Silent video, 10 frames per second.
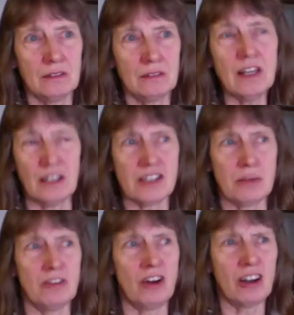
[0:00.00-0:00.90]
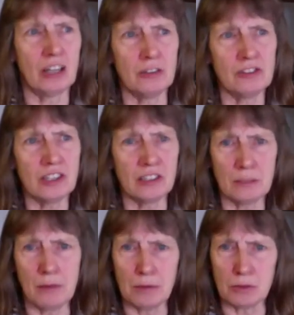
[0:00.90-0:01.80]
Yeah, some of our clones didn't
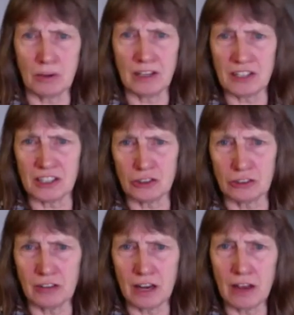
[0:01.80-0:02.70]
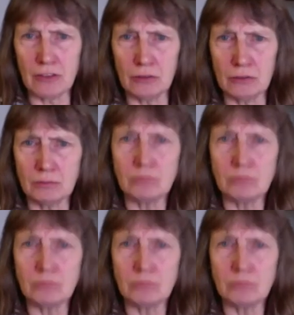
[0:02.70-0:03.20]
come up as well as they should have done. I thought